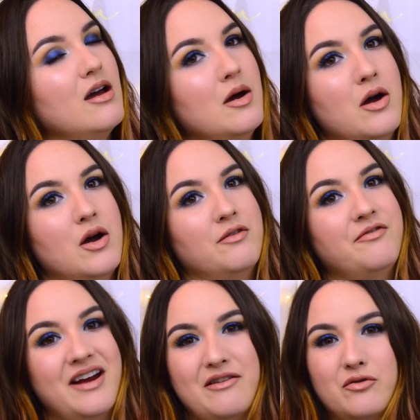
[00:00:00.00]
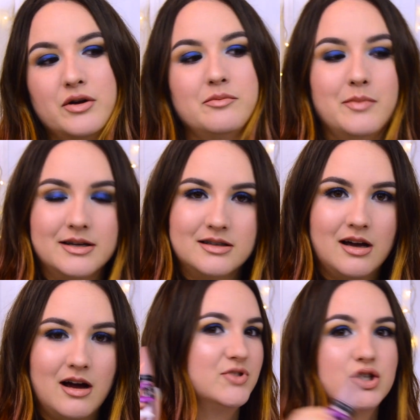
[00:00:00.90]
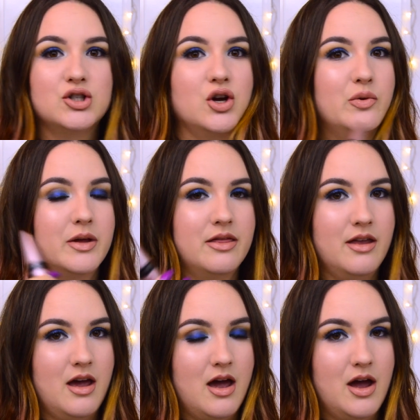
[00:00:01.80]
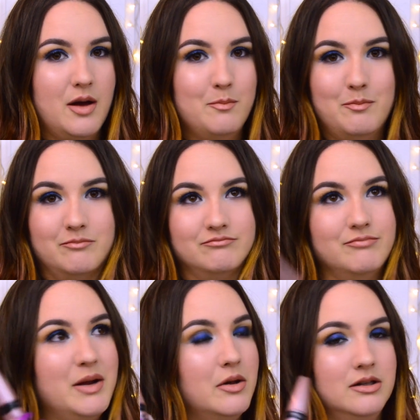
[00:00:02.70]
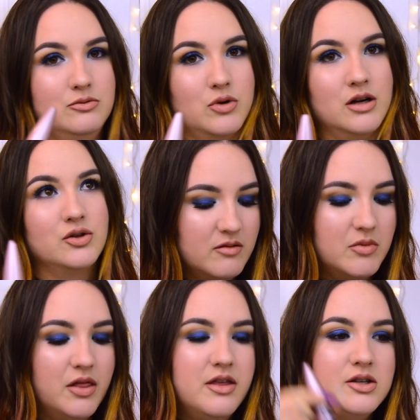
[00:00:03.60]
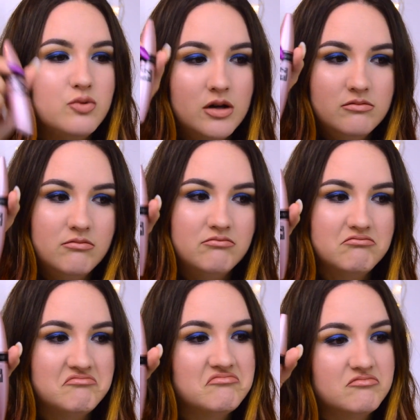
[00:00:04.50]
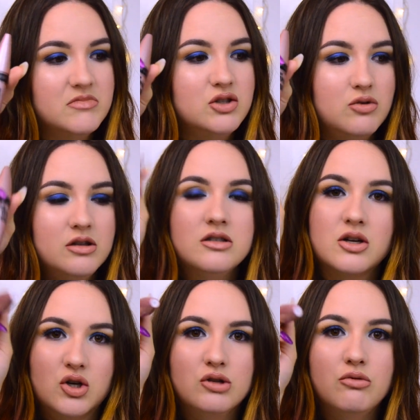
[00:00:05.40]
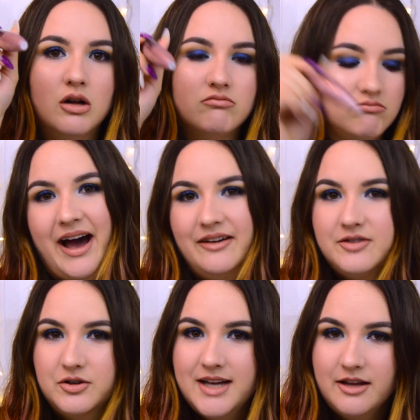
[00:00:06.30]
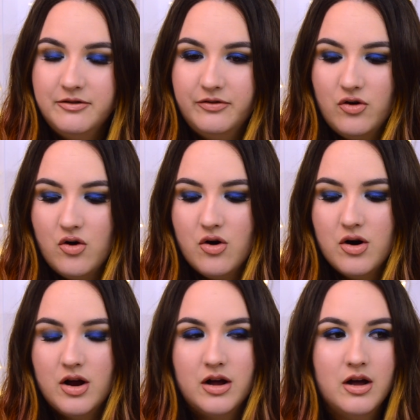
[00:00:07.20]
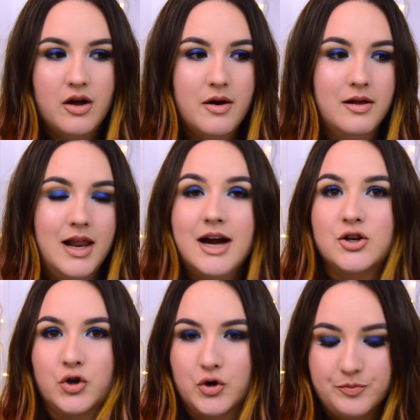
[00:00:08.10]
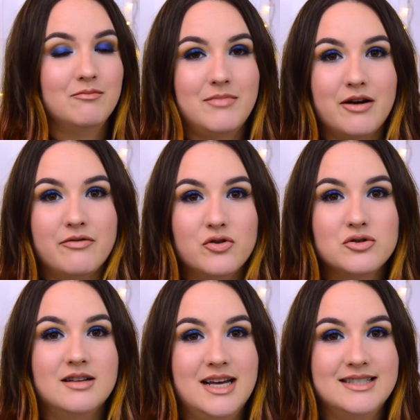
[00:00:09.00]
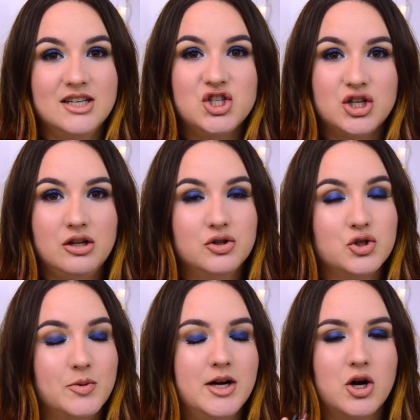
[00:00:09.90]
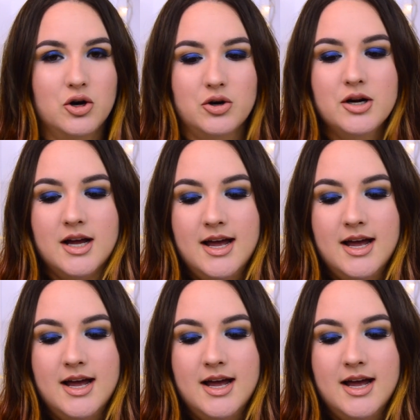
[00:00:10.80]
a favorite mascara. Just go with Maybelline one, but this one is a good one. After that, for liner, my first essential three color,